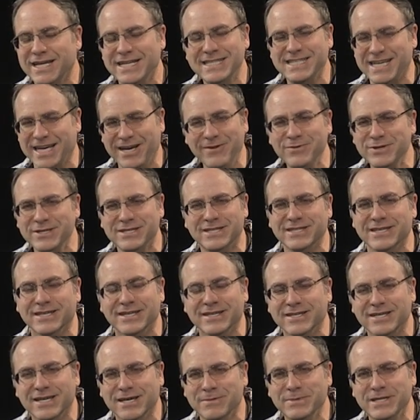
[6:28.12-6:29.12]
everything.
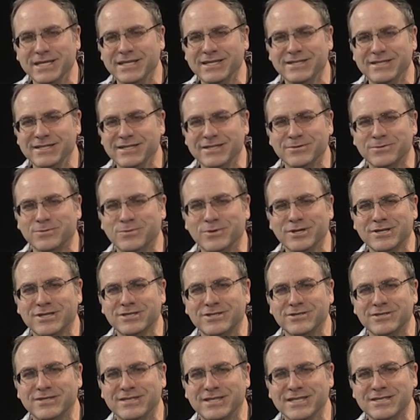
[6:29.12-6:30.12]
I mean, it either works
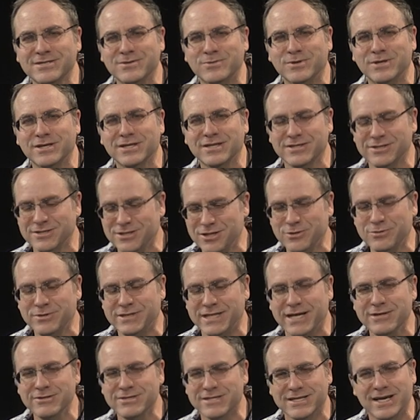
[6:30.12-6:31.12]
or it doesn't work. There's no
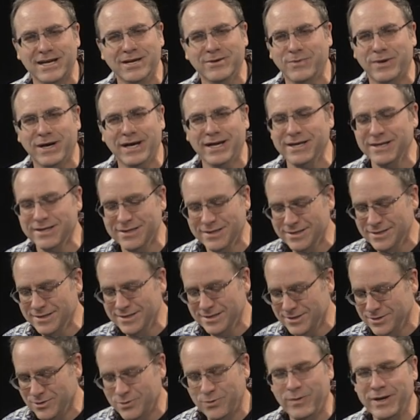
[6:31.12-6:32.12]
downside. Why
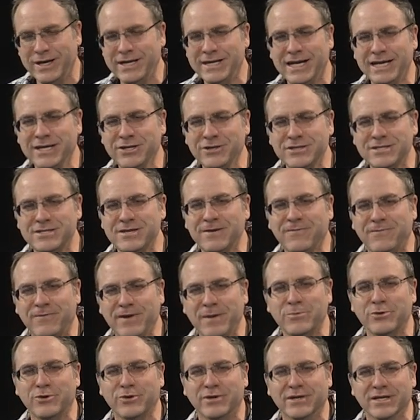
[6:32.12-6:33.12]
didn't I do this in
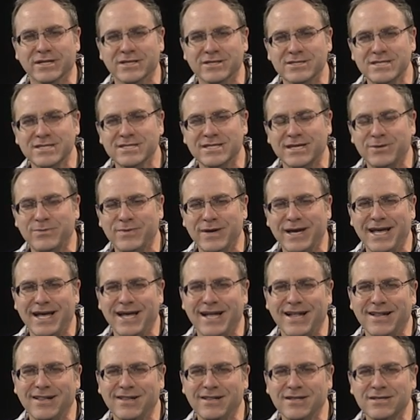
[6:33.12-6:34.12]
February? And she's like,
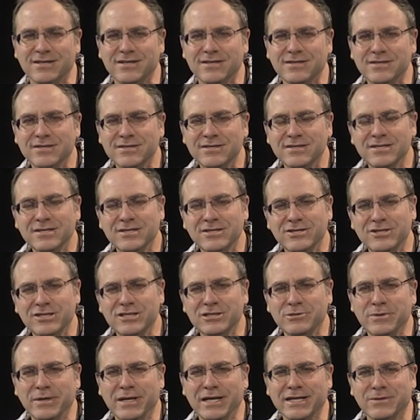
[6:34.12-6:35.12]
well,
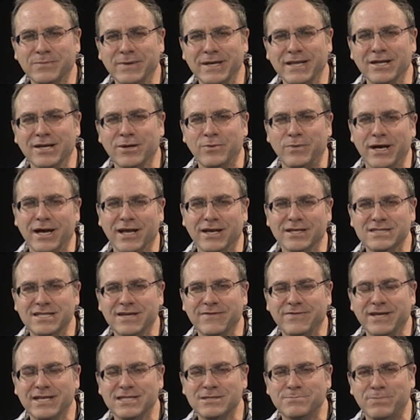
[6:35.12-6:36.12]
usually we like to wait a little while to see if
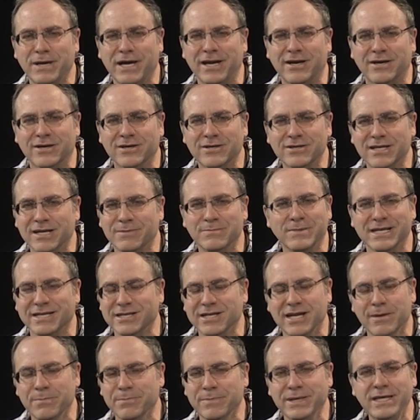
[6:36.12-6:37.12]
it gets better. And I'm like,
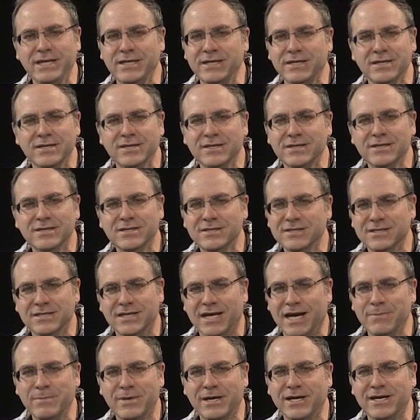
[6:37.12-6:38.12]
not me.
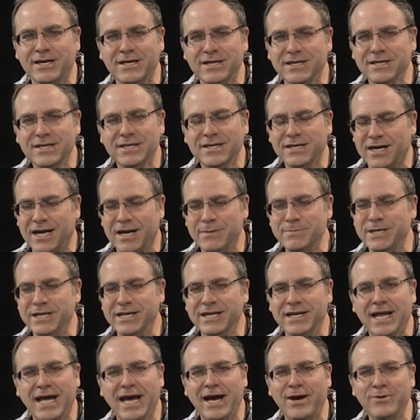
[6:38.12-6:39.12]
I'm a
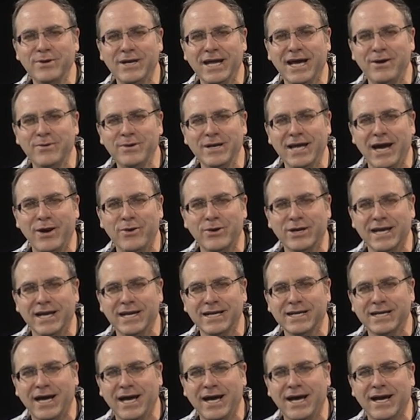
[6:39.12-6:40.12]
now kind of
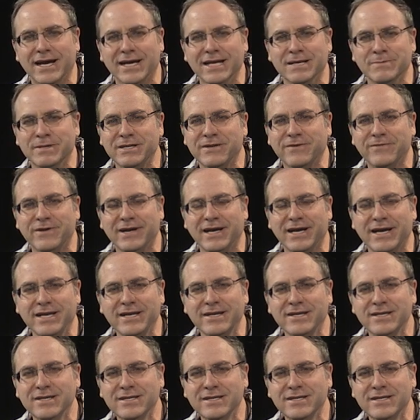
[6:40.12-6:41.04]
guy. I mean,